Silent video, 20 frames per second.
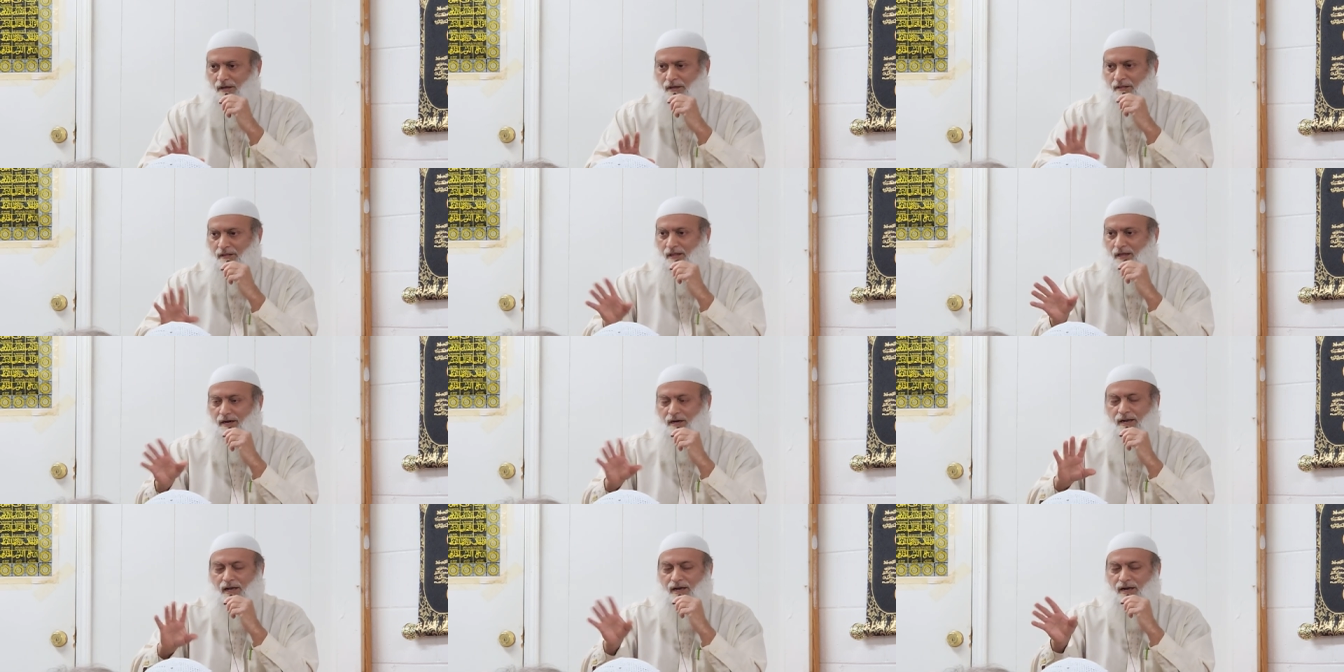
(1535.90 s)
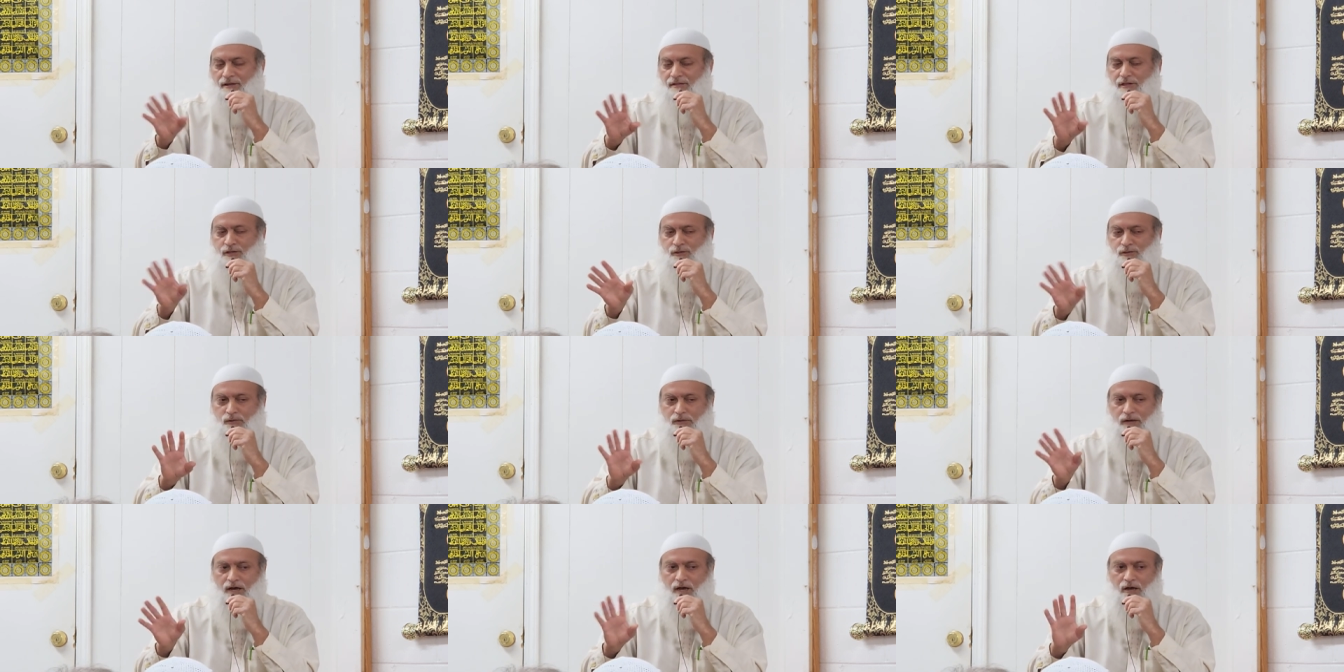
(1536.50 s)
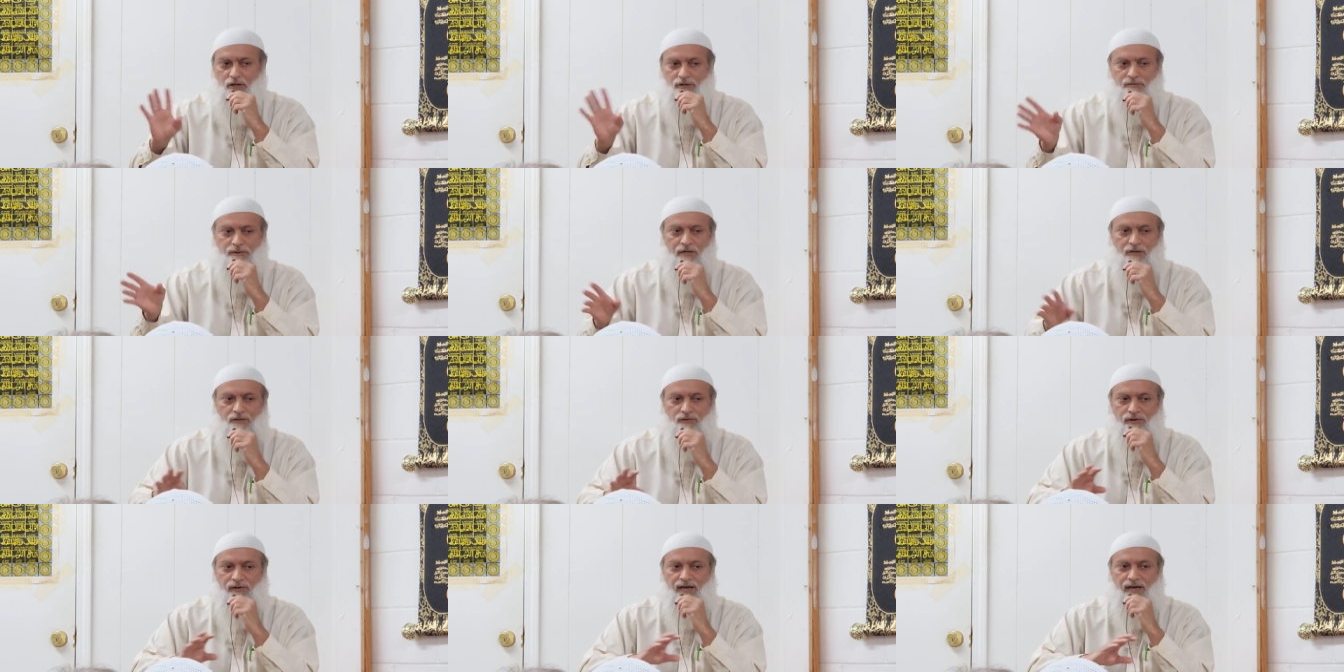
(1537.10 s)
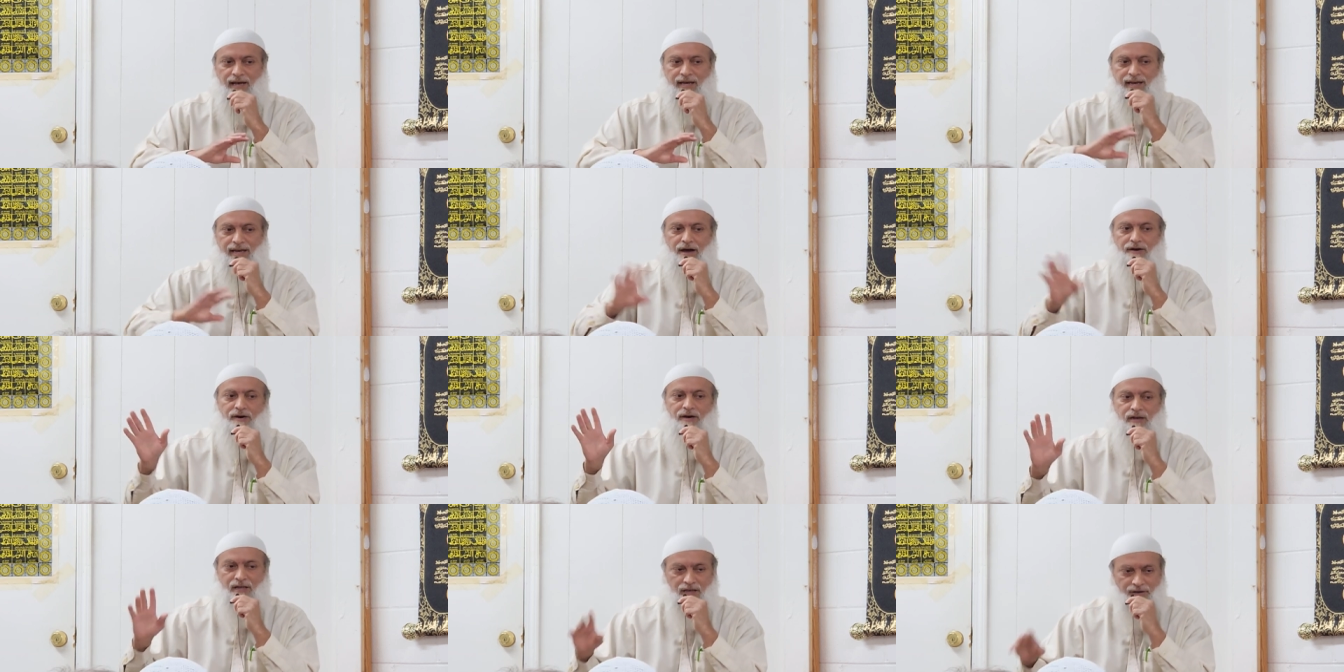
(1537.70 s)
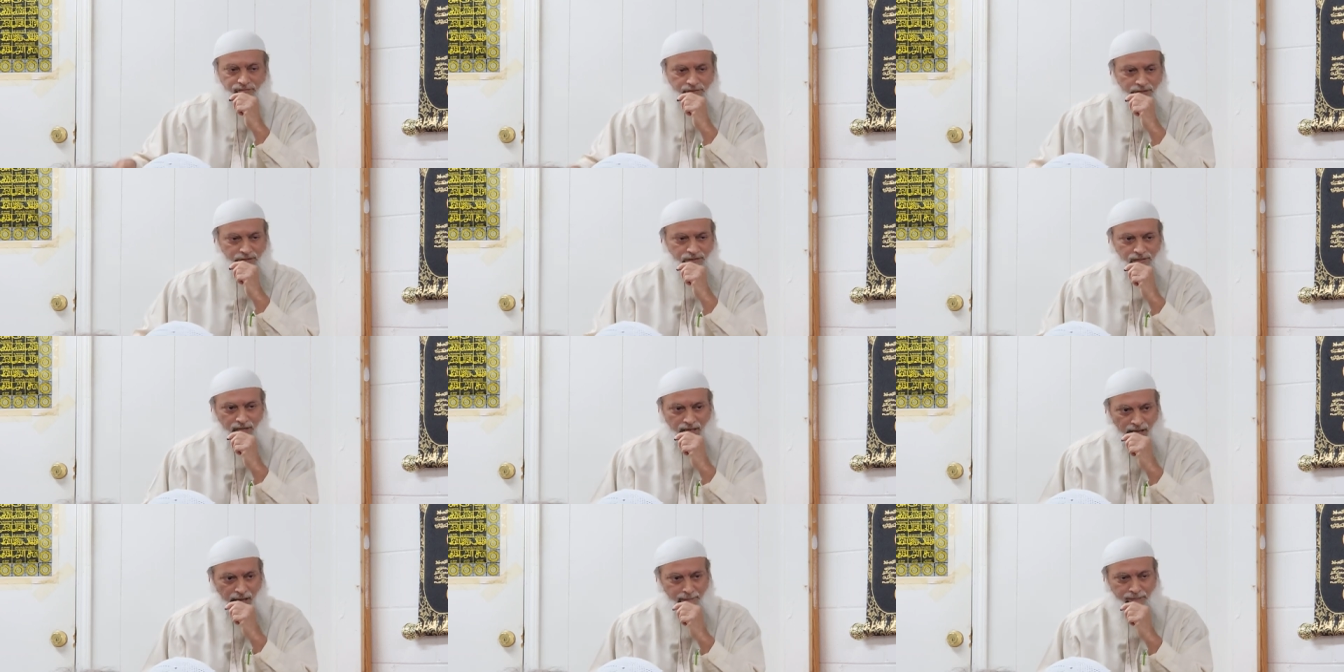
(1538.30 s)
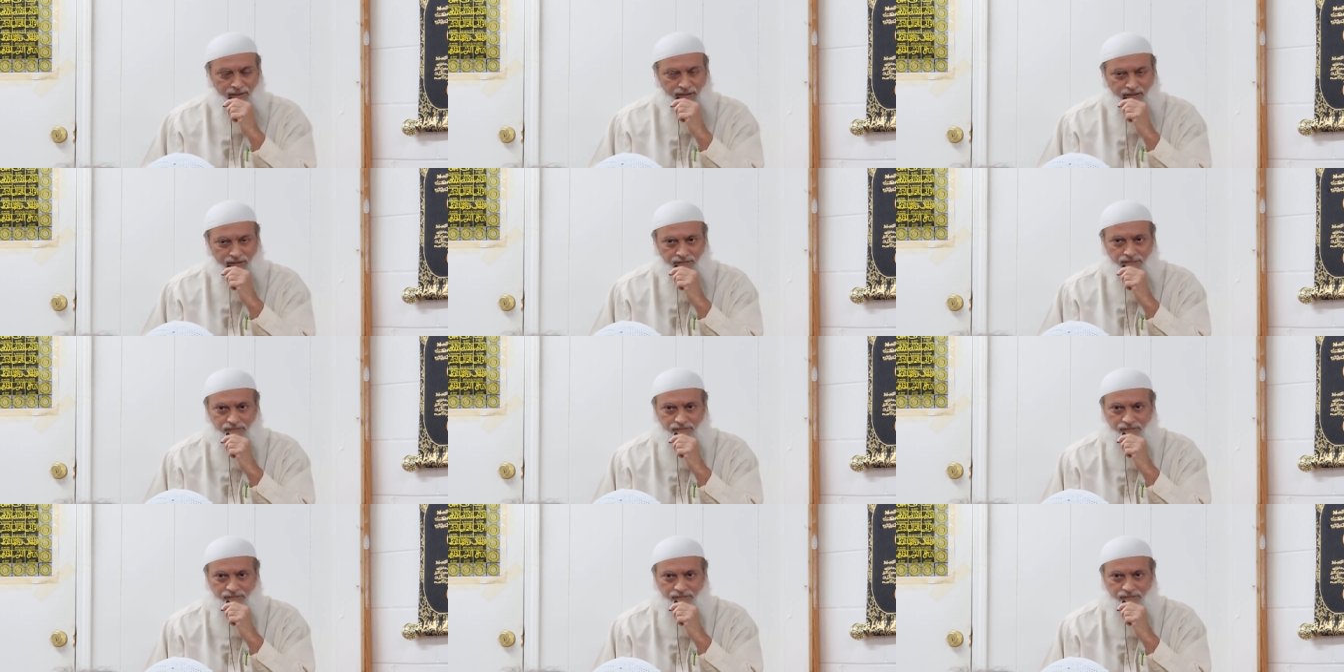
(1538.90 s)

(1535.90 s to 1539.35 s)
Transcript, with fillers: then none of this would, Allah subhanahu would not allow any of this to happen.